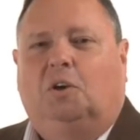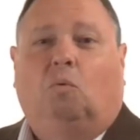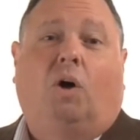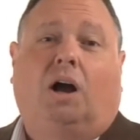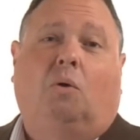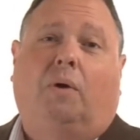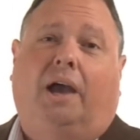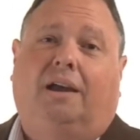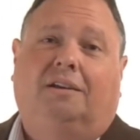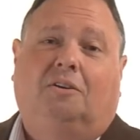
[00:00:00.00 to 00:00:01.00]
walk
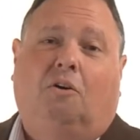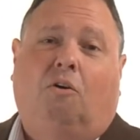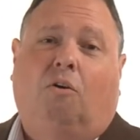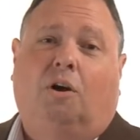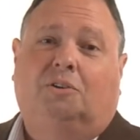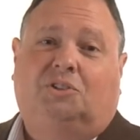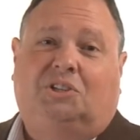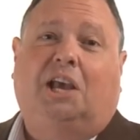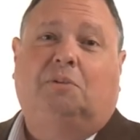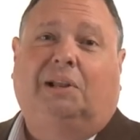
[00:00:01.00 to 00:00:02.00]
away or
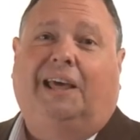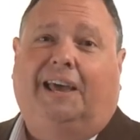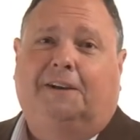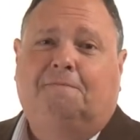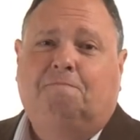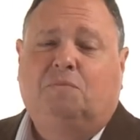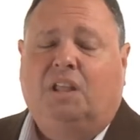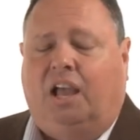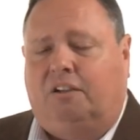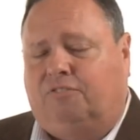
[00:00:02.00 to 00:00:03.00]
stay and play
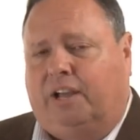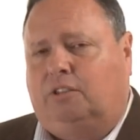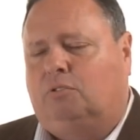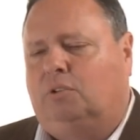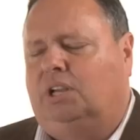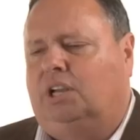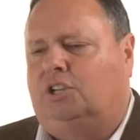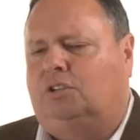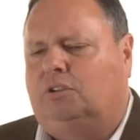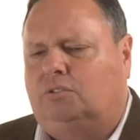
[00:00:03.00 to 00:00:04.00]
and fight through the
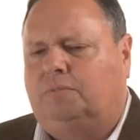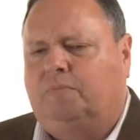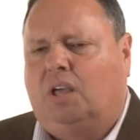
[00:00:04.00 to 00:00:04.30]
issues.